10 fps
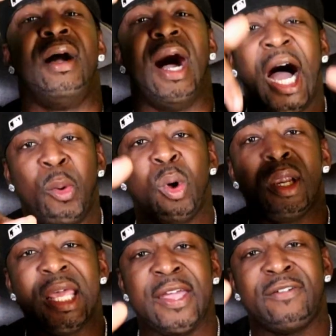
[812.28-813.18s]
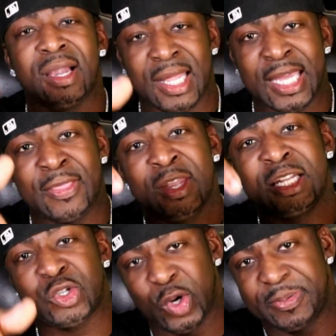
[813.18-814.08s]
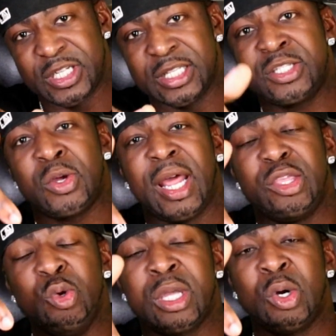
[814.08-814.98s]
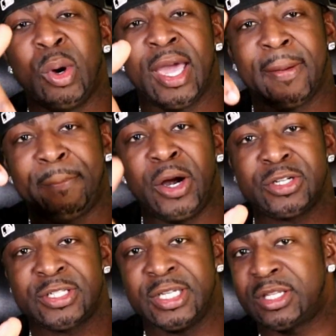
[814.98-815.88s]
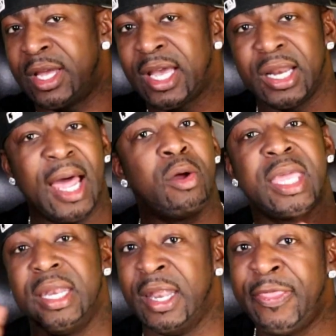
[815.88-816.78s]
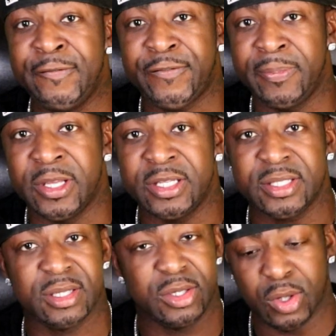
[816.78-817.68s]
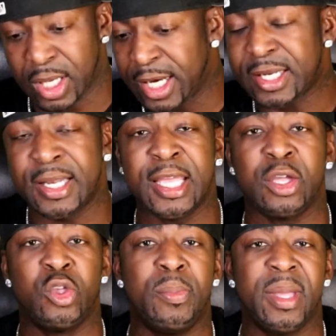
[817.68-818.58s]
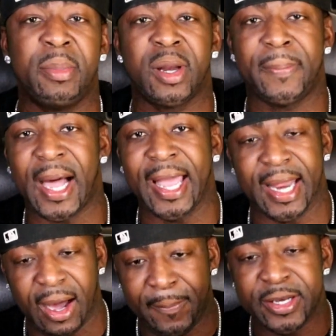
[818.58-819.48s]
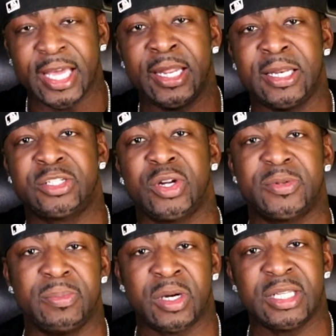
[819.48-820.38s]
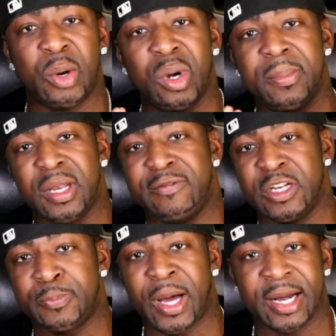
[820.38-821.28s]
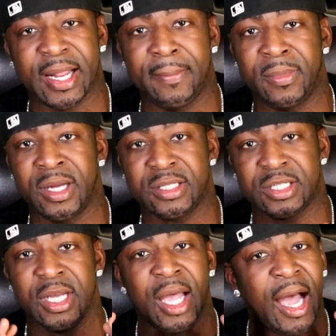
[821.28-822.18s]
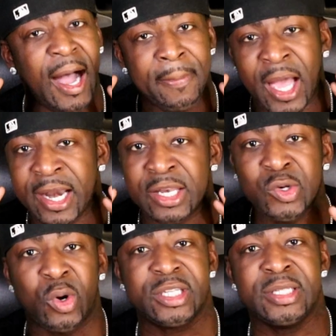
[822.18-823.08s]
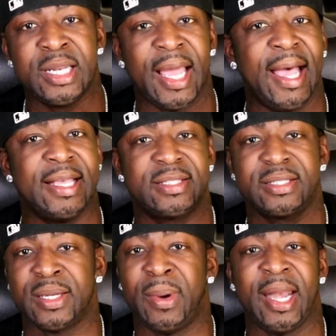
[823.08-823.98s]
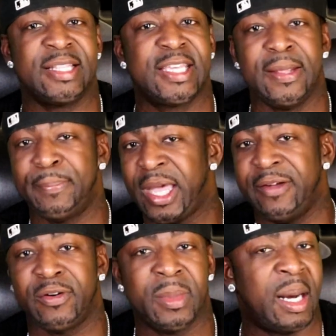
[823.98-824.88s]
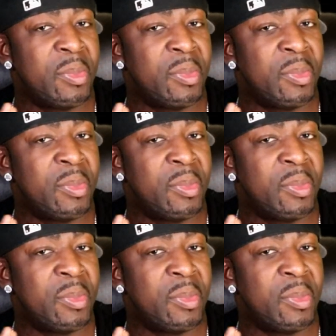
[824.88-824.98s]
I will leave a link in the description so that you can go ahead and purchase this. I don't get nothing from this. You click the link and you'll be able to buy it. I'll put that in the description because I really believe in this product that much. I'm not endorsing it as somebody that's getting paid from it.